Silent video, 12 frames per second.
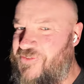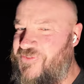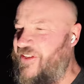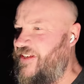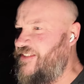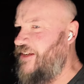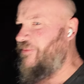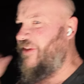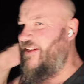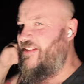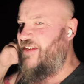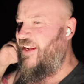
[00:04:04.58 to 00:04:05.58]
of things up
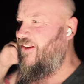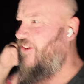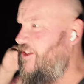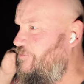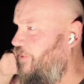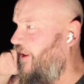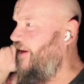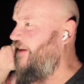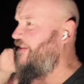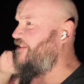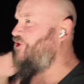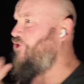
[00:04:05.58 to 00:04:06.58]
there: satellites,
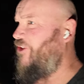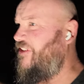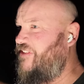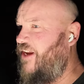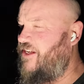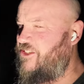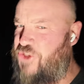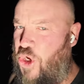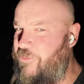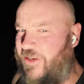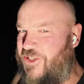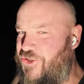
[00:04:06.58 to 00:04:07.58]
planes, shooting stars. So
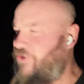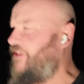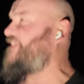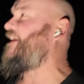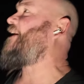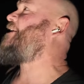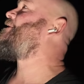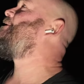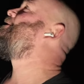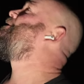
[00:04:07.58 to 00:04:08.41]
many shooting stars,